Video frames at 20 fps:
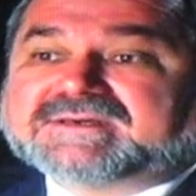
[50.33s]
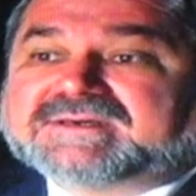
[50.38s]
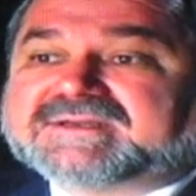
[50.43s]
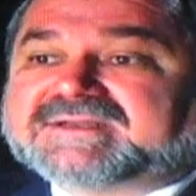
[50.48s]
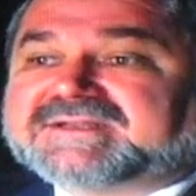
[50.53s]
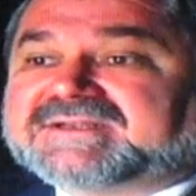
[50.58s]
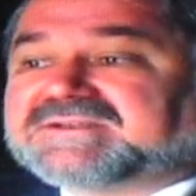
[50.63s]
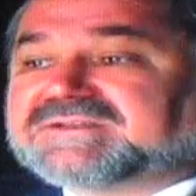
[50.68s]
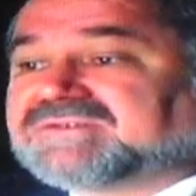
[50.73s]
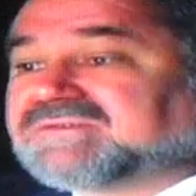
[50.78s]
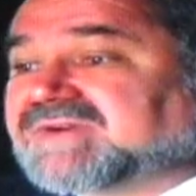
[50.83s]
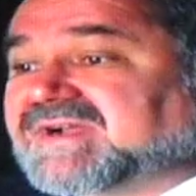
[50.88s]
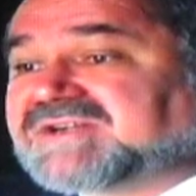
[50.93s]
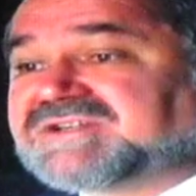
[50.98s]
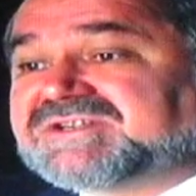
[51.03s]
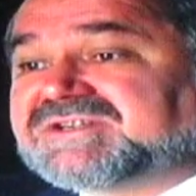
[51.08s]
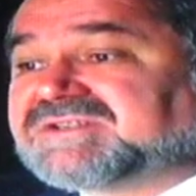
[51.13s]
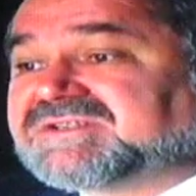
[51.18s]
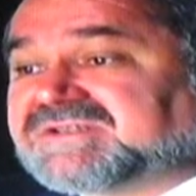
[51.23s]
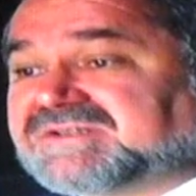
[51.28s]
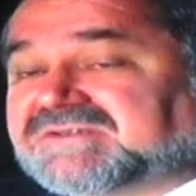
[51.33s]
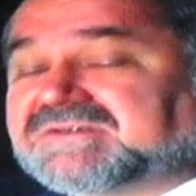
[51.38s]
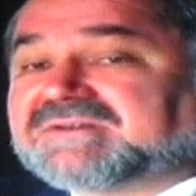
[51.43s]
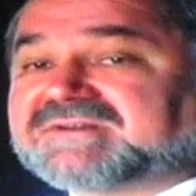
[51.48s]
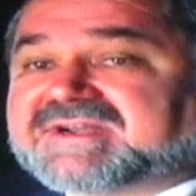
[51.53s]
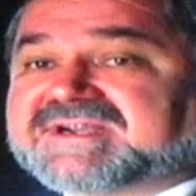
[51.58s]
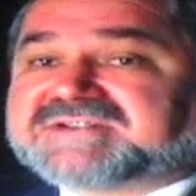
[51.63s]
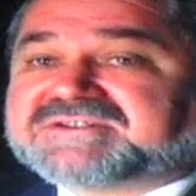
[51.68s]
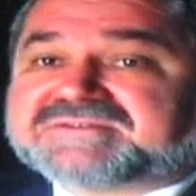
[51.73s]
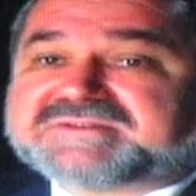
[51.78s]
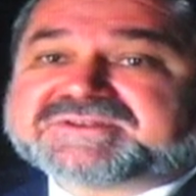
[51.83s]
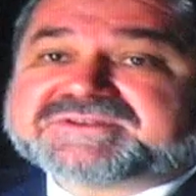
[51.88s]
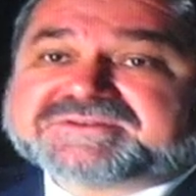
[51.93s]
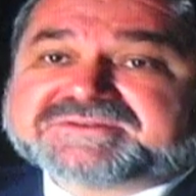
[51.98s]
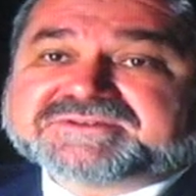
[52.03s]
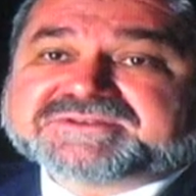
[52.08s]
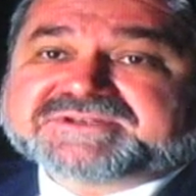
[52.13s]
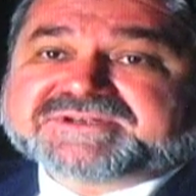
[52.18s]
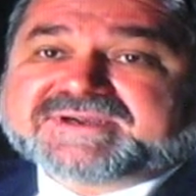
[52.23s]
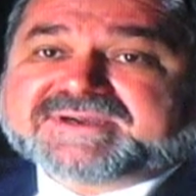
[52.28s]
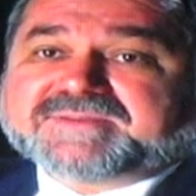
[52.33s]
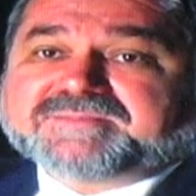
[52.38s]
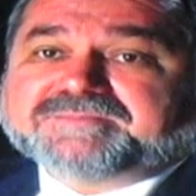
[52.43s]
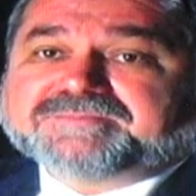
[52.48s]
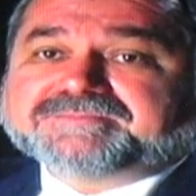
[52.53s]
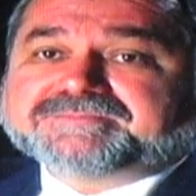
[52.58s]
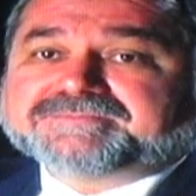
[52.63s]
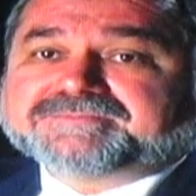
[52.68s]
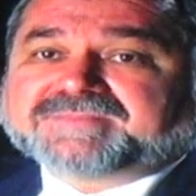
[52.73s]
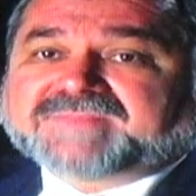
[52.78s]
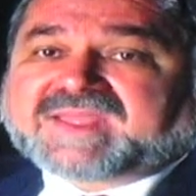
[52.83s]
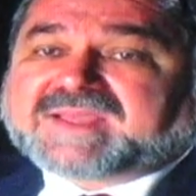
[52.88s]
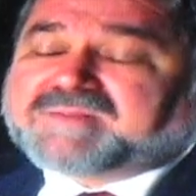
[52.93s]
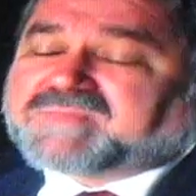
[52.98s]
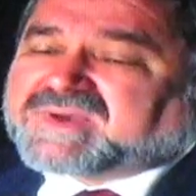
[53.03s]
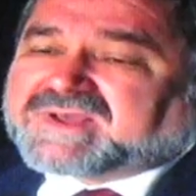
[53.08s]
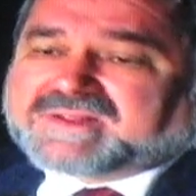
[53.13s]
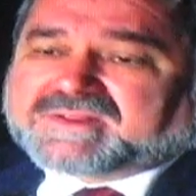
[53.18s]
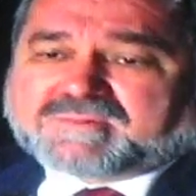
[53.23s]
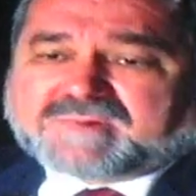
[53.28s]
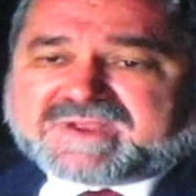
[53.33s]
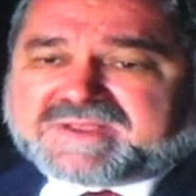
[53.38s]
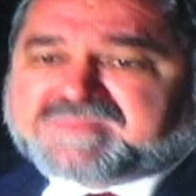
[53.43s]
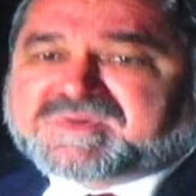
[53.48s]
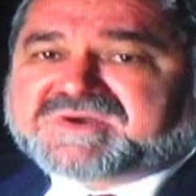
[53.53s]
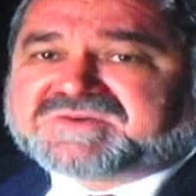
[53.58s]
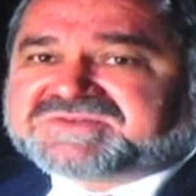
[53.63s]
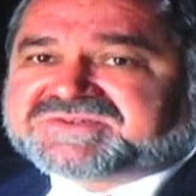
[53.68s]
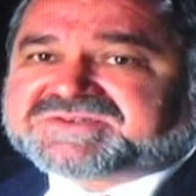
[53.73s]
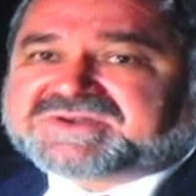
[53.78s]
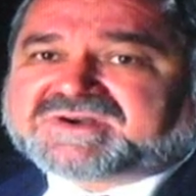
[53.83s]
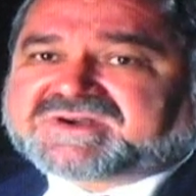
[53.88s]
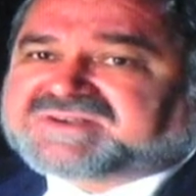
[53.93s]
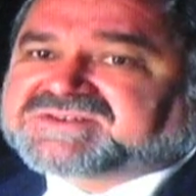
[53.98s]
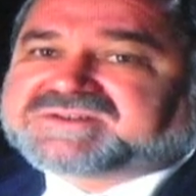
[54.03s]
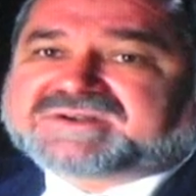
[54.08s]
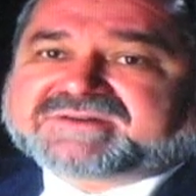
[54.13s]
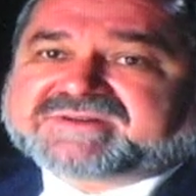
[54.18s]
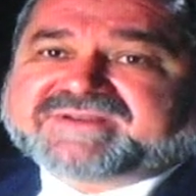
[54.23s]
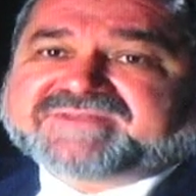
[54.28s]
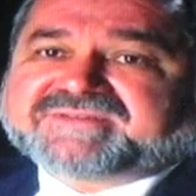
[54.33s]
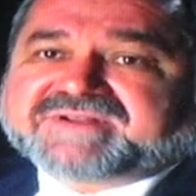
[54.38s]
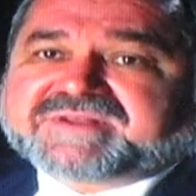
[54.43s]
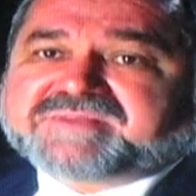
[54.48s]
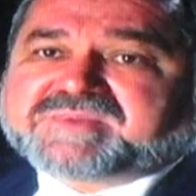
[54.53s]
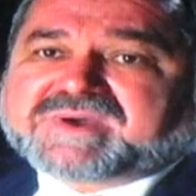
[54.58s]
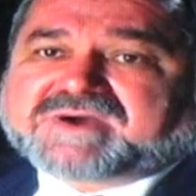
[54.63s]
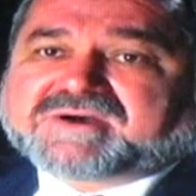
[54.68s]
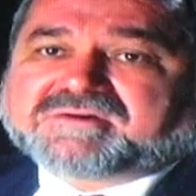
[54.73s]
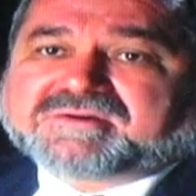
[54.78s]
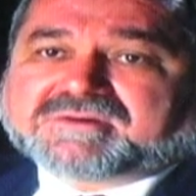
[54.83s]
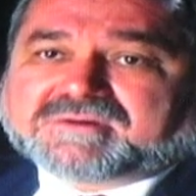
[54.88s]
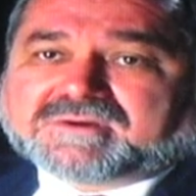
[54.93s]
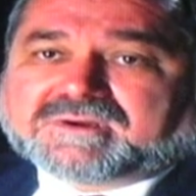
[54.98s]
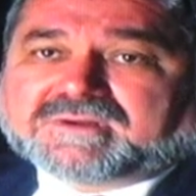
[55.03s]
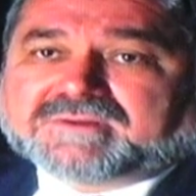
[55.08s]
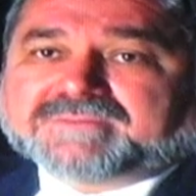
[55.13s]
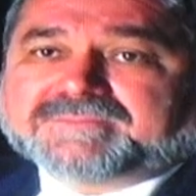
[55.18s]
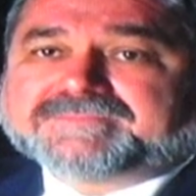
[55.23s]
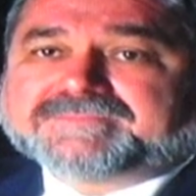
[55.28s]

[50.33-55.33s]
in directions that don't actually do the job. And by the way, most czars don't have any power at all.